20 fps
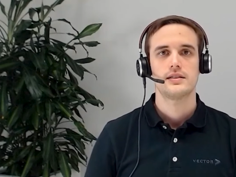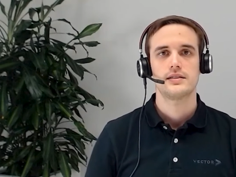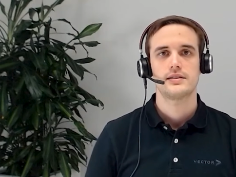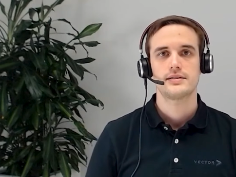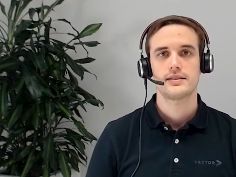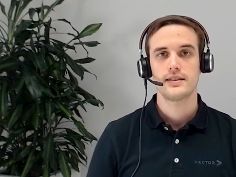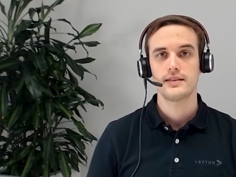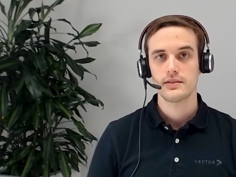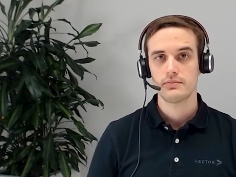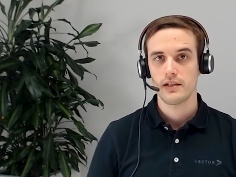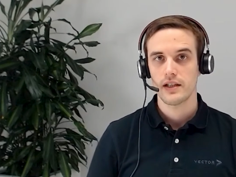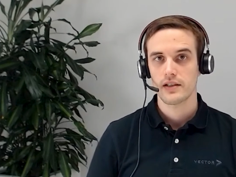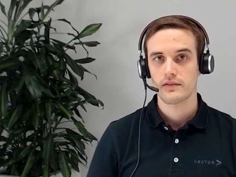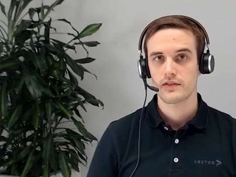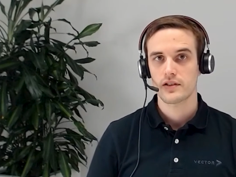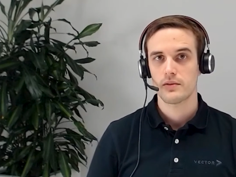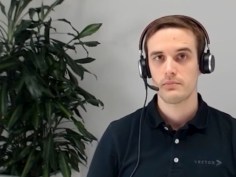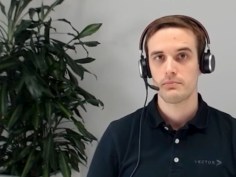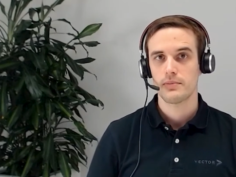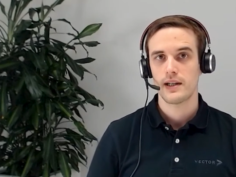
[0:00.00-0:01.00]
Since we
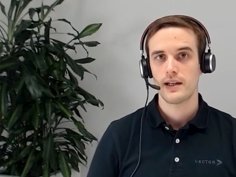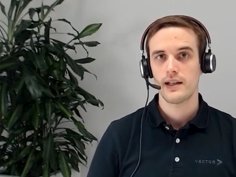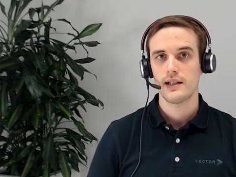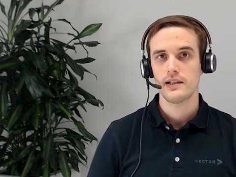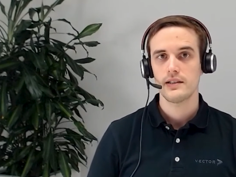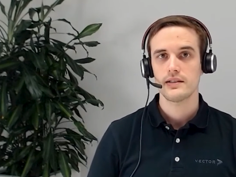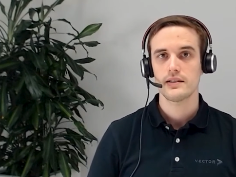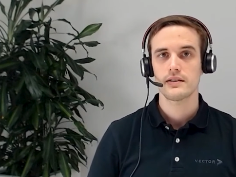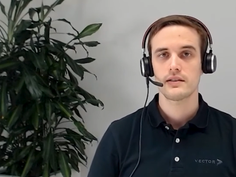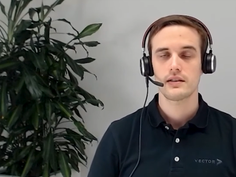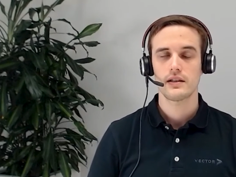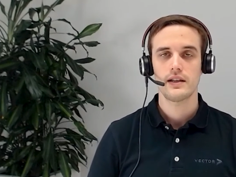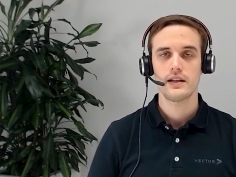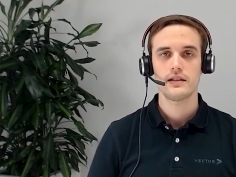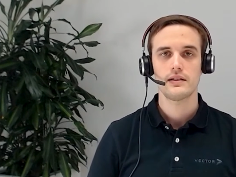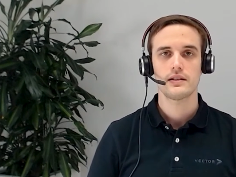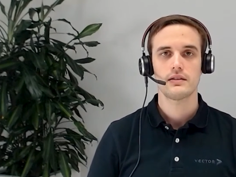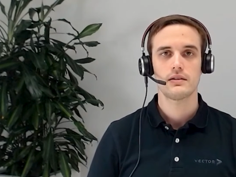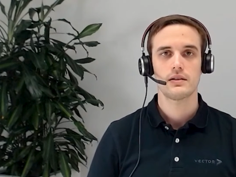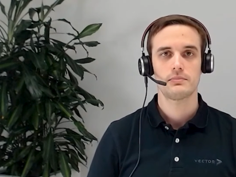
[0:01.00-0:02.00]
have compiled and
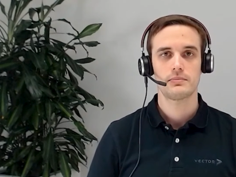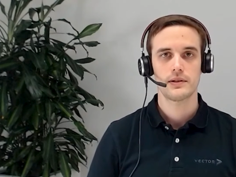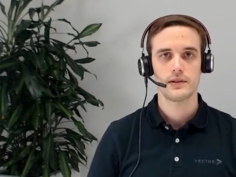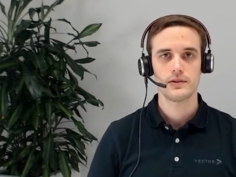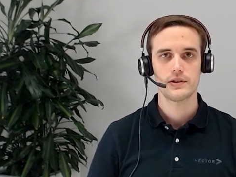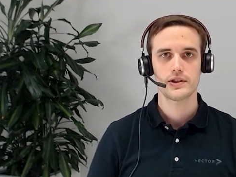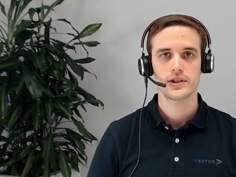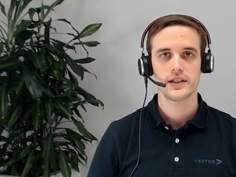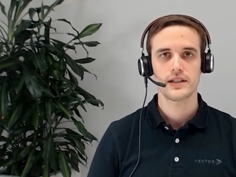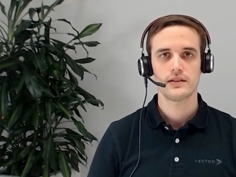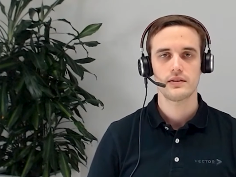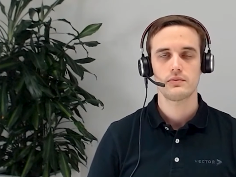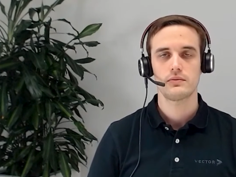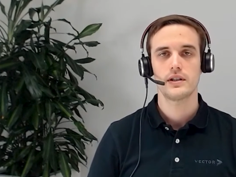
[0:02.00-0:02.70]
linked our project,